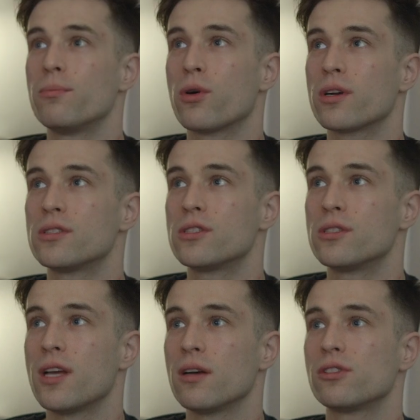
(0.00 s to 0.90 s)
important
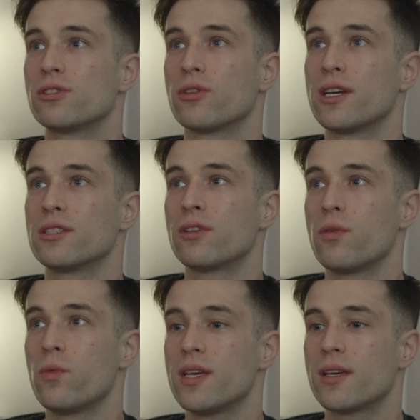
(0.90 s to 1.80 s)
to tell stories so
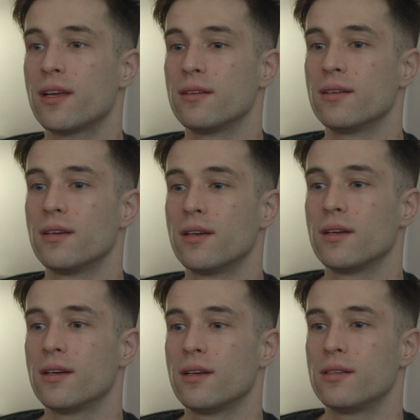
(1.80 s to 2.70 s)
that we can
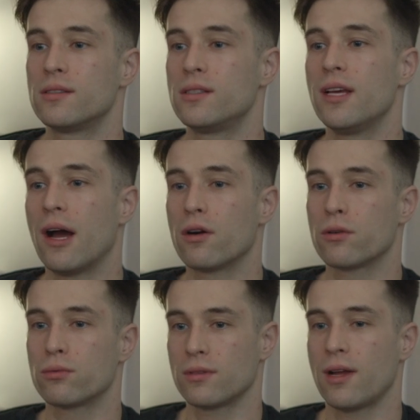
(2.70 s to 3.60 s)
see
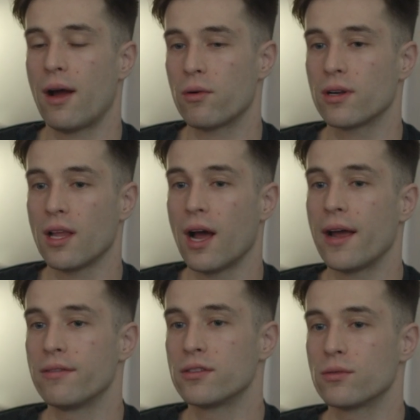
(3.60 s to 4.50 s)
our
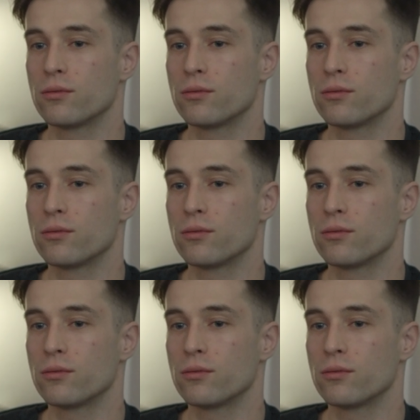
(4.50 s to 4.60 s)
lives